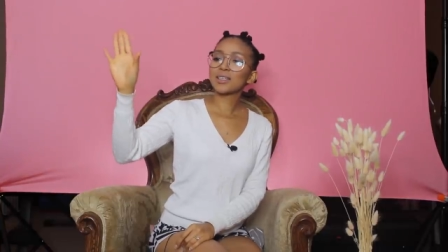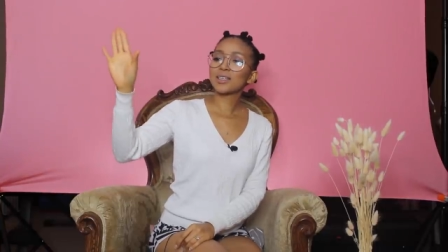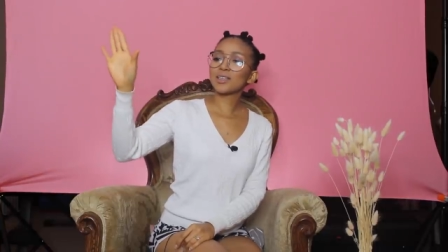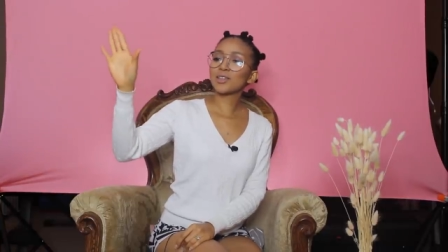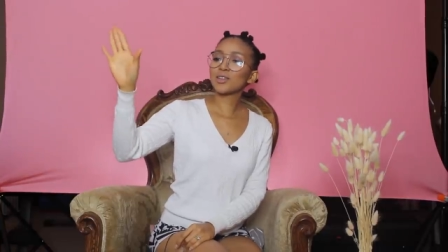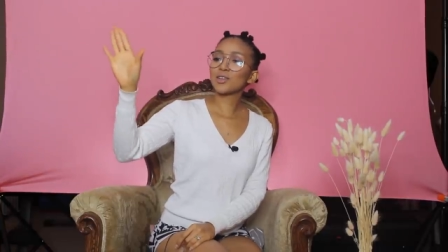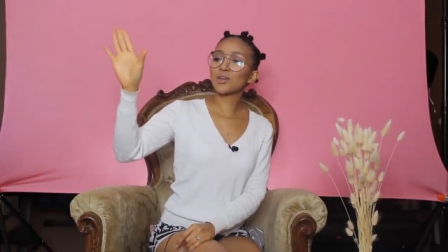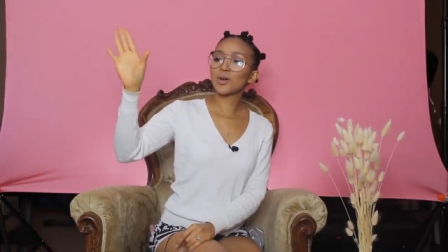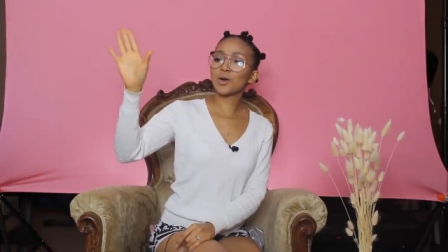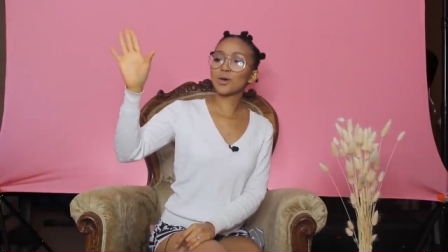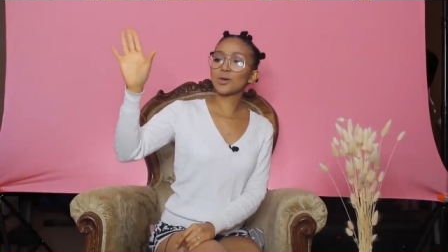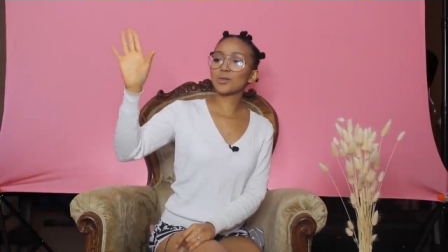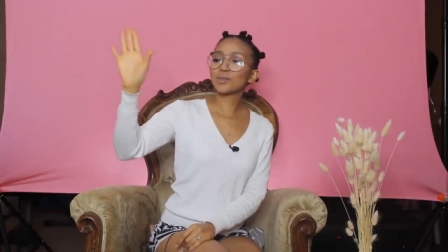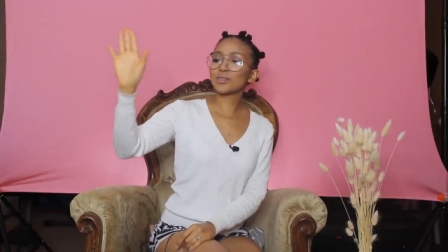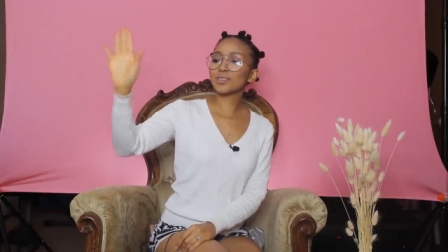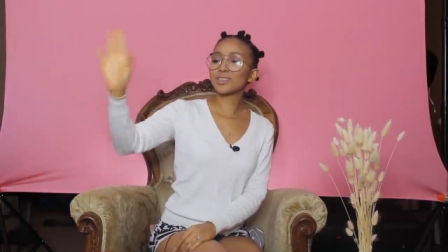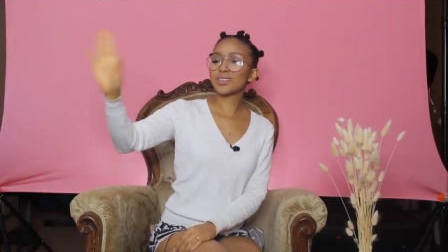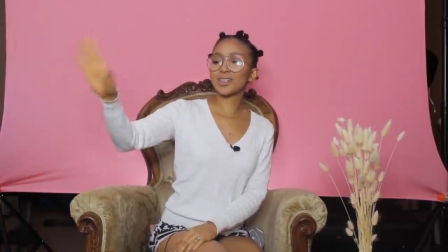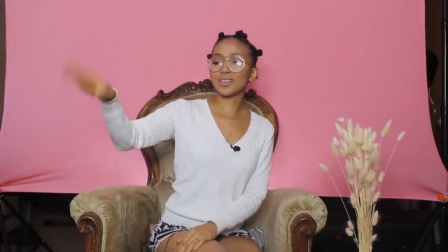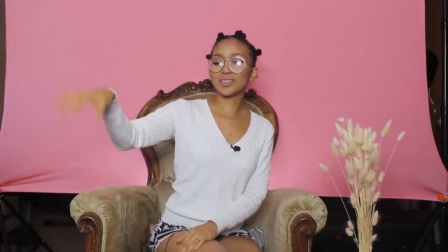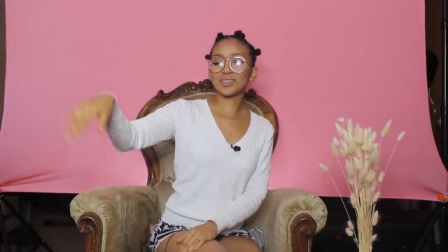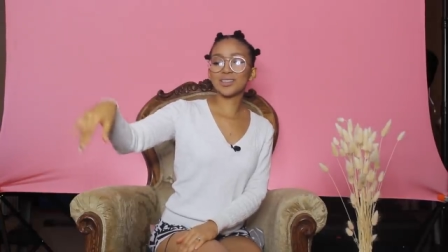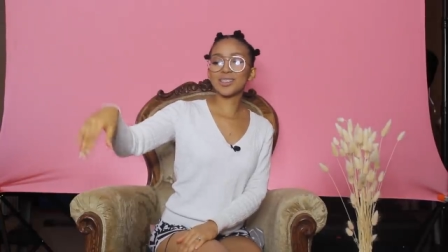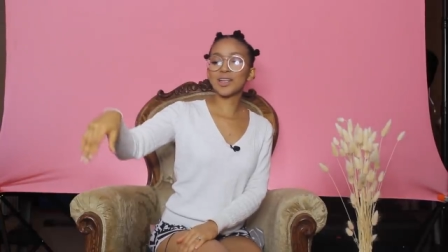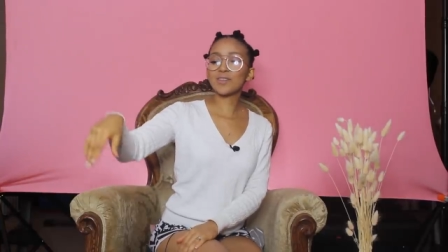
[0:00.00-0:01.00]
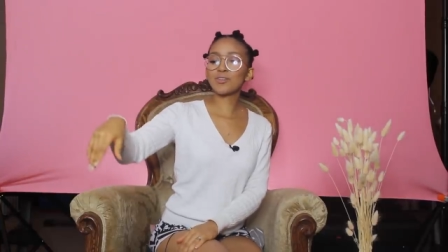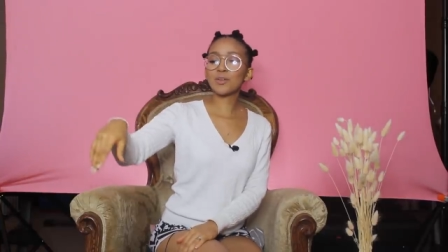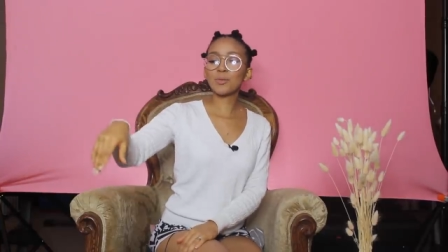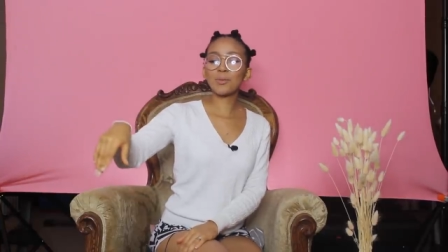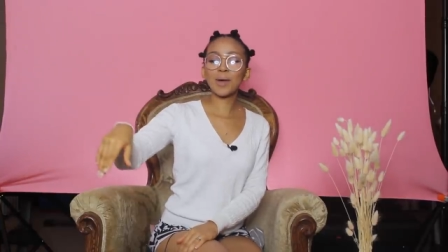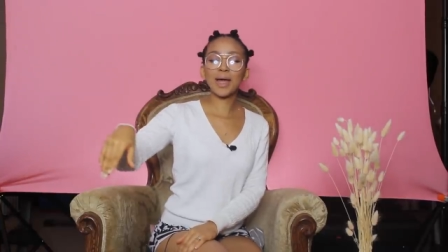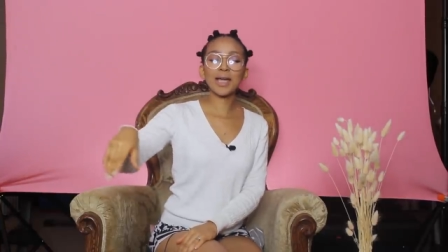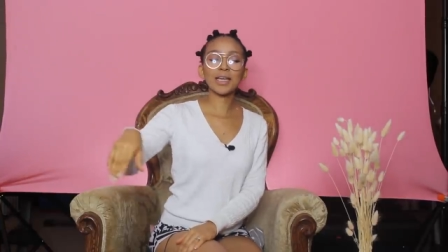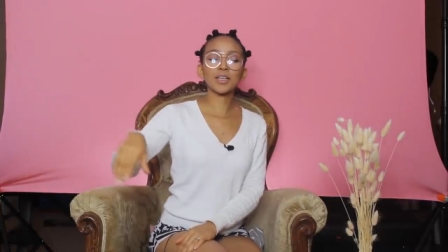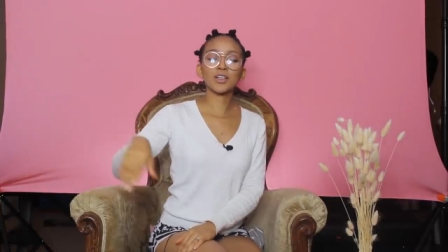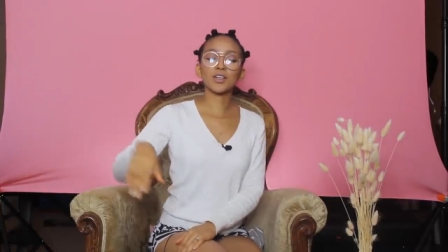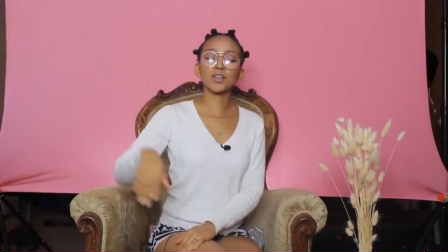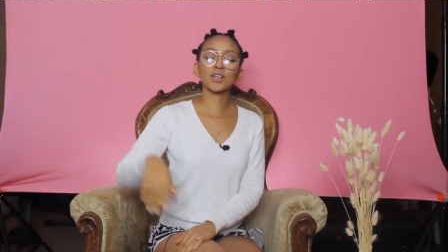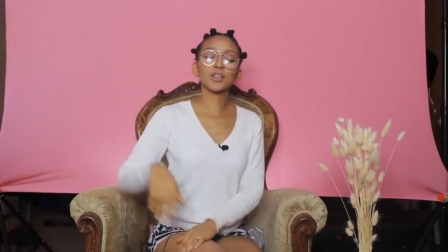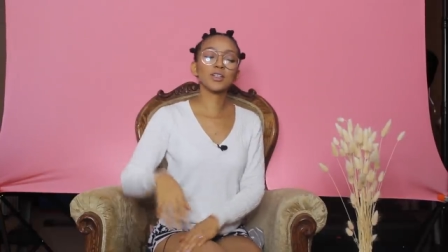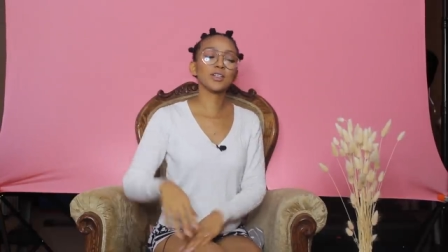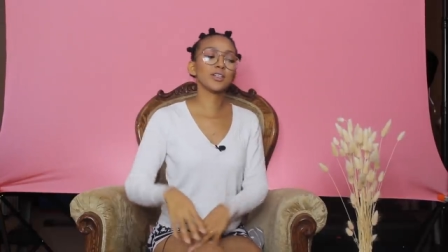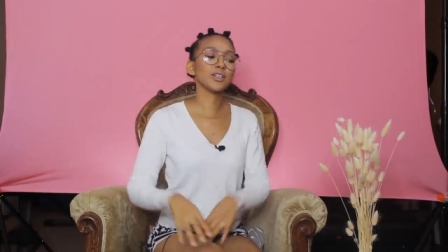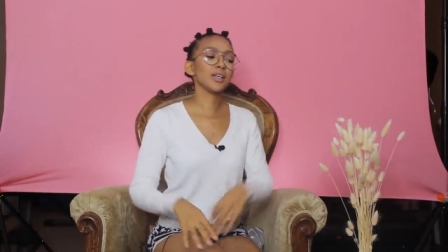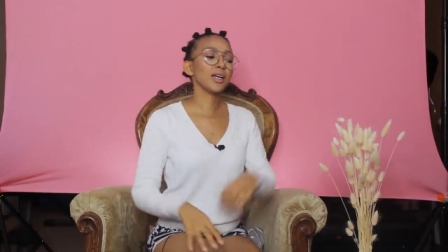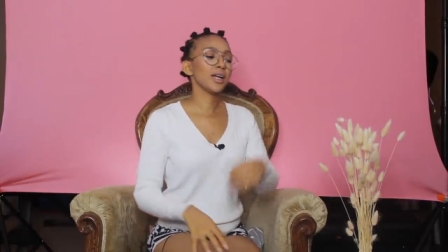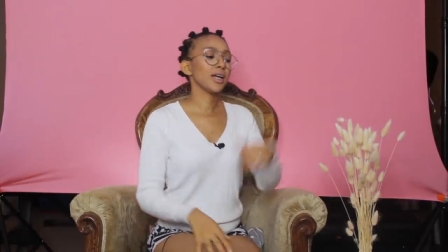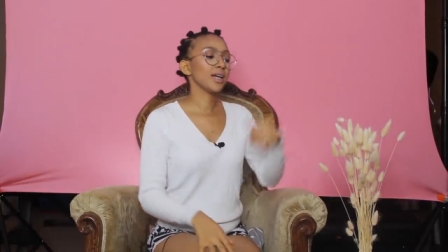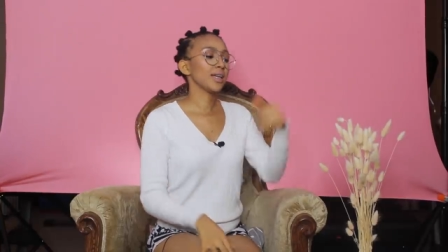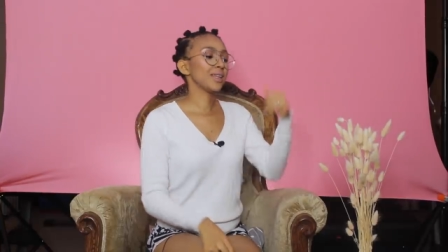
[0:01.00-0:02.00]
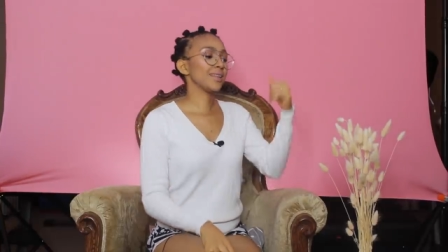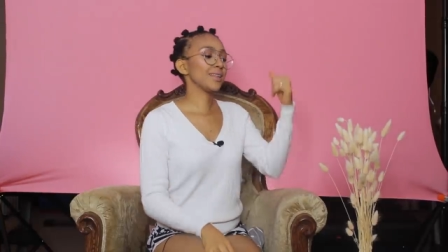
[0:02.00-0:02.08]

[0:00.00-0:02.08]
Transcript: you know, ugh, never mind her,